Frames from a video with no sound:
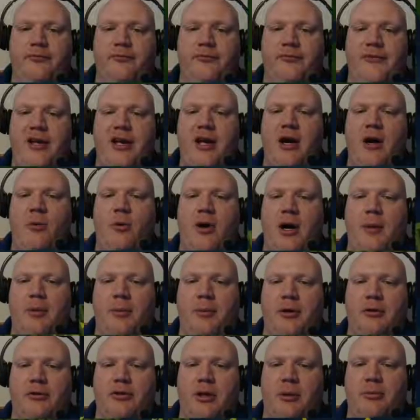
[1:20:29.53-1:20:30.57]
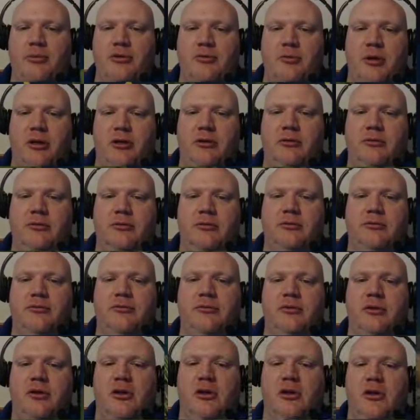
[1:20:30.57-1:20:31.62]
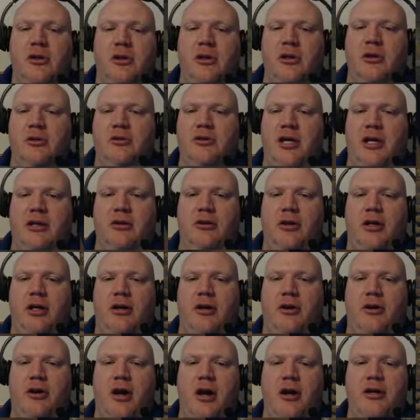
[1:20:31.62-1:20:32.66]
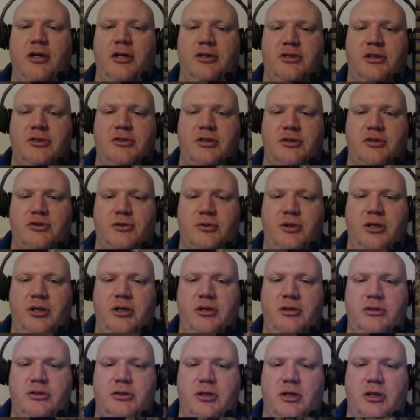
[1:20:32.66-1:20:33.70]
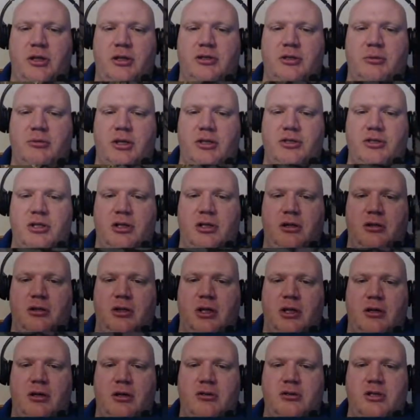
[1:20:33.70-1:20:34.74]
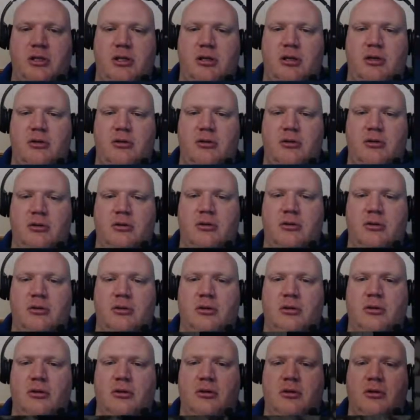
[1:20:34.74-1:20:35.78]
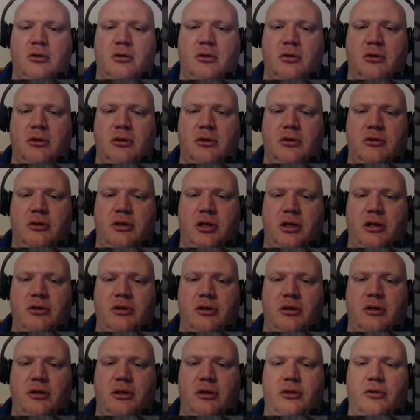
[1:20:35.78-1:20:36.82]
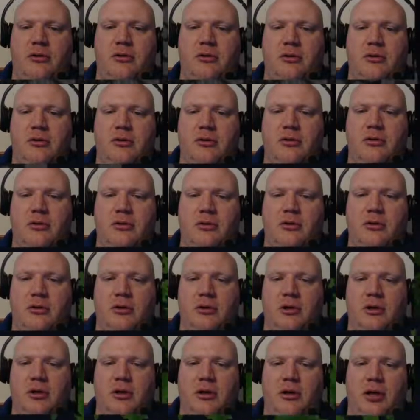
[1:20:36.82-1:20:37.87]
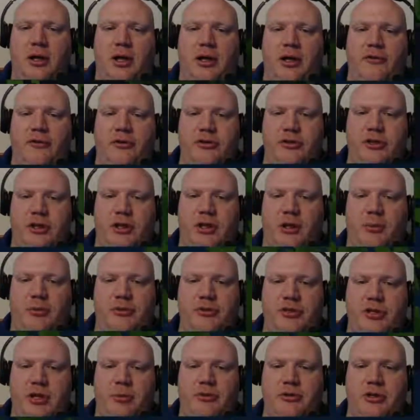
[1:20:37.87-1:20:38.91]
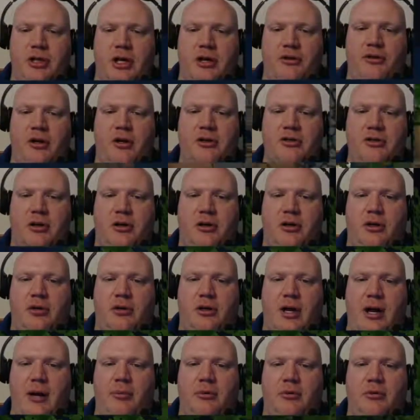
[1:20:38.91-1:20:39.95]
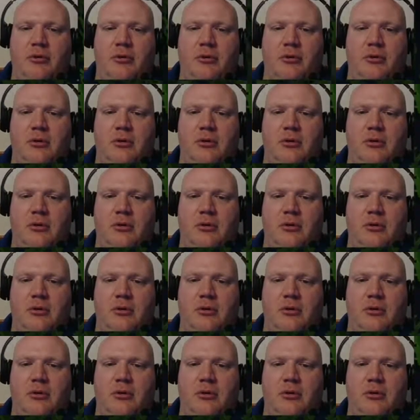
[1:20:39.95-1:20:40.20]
Now we'll hop up here on top of this melon. Take a look at our non-existent trees. Except I see. Did I not see another? I thought I saw another. Definitely see a couple of saplings here. I thought I saw another apple.